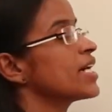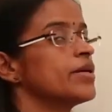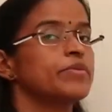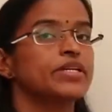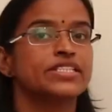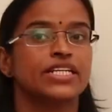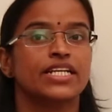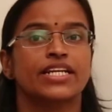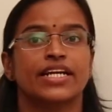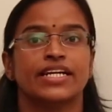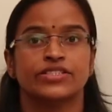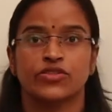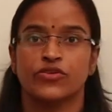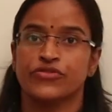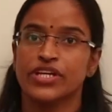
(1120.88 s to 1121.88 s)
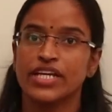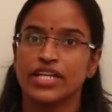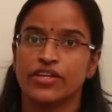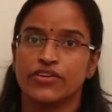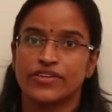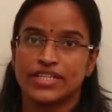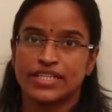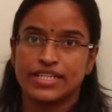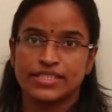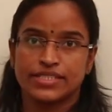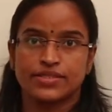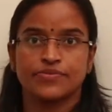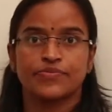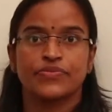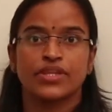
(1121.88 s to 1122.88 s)
commercial rights of the
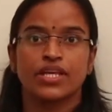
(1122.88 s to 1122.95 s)
innovators.